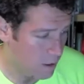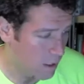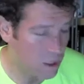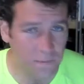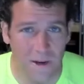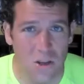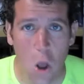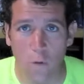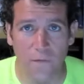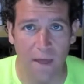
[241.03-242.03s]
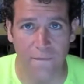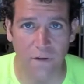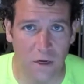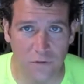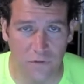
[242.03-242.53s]
Now he's been known for that for
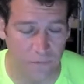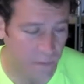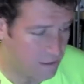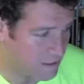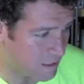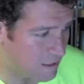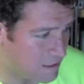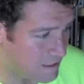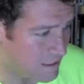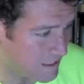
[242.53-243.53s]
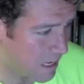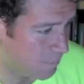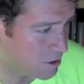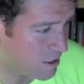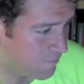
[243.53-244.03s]
years, for being into
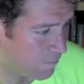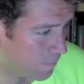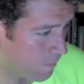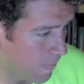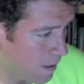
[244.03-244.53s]
sustainable seafood.